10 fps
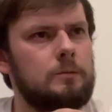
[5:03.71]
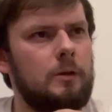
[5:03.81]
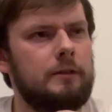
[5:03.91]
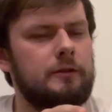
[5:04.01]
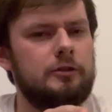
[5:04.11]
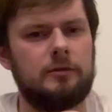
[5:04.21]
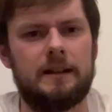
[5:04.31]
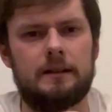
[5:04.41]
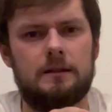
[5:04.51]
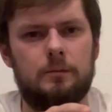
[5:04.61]
one of the
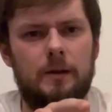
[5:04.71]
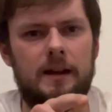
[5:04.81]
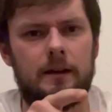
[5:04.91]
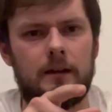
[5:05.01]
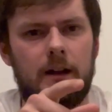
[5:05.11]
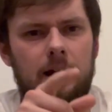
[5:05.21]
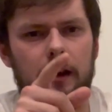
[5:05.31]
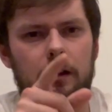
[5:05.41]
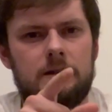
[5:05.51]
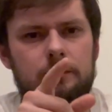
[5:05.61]
drinks when I
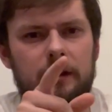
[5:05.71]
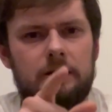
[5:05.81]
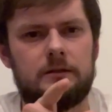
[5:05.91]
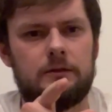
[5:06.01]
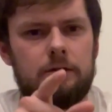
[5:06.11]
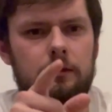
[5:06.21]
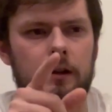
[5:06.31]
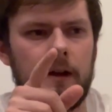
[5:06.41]
last went to